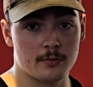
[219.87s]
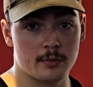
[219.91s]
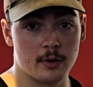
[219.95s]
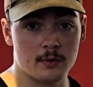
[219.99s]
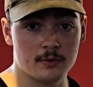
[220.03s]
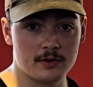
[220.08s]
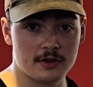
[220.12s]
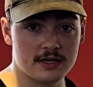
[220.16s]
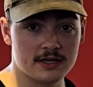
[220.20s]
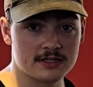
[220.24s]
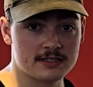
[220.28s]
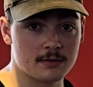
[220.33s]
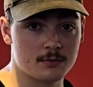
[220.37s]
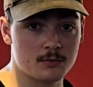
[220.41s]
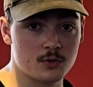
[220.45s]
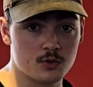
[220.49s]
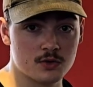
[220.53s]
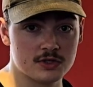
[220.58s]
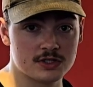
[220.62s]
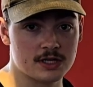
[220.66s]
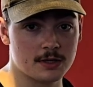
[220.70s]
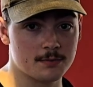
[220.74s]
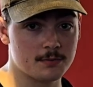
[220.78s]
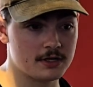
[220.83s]
But with this, I'm doing
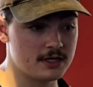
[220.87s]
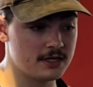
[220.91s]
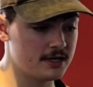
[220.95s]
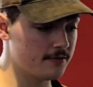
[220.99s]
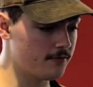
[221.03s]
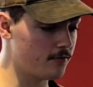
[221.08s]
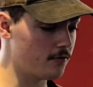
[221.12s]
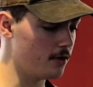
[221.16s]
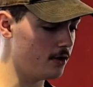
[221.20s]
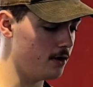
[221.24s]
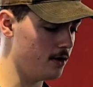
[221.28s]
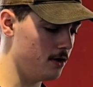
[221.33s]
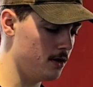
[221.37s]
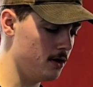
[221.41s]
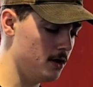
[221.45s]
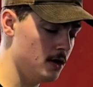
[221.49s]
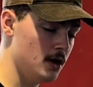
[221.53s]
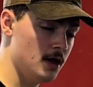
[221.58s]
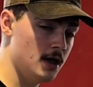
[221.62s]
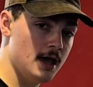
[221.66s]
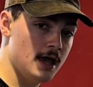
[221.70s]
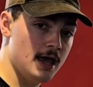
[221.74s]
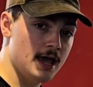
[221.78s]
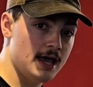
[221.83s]
something different.
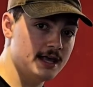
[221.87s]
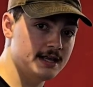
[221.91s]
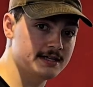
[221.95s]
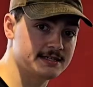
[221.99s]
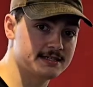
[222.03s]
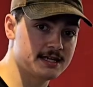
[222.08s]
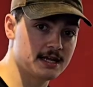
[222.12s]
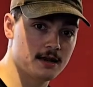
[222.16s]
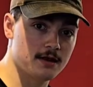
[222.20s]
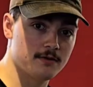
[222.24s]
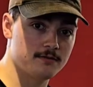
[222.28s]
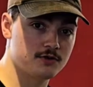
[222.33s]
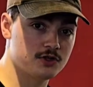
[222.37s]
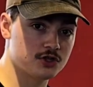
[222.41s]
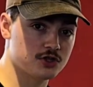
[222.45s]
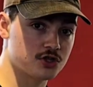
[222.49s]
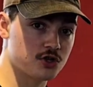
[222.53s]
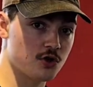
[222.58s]
Instead of just